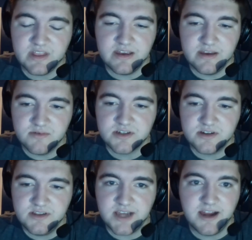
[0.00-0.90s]
It was a
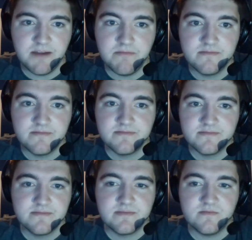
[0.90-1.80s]
good time.
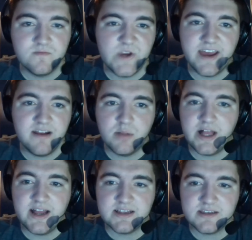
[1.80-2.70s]
We had a
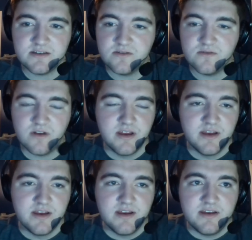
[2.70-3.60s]
blast. So,
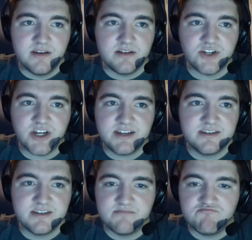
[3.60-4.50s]

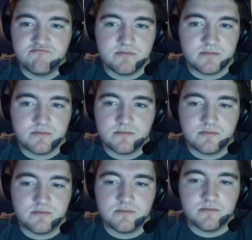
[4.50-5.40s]
Jackson,
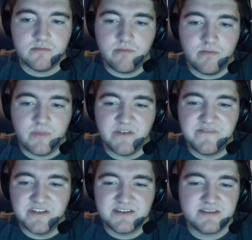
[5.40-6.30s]

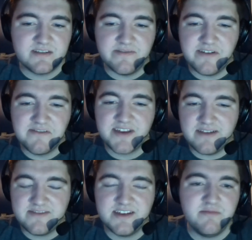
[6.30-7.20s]
if everything
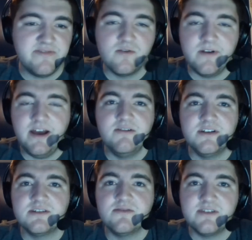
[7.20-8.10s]
I've said before now
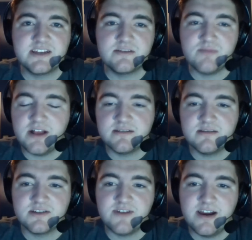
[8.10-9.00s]
doesn't already
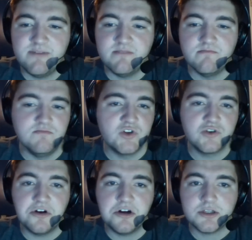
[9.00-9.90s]
describe it,
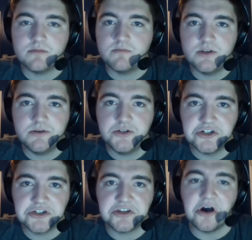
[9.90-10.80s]
you're awesome. You
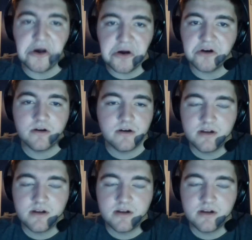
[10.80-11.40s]
just are.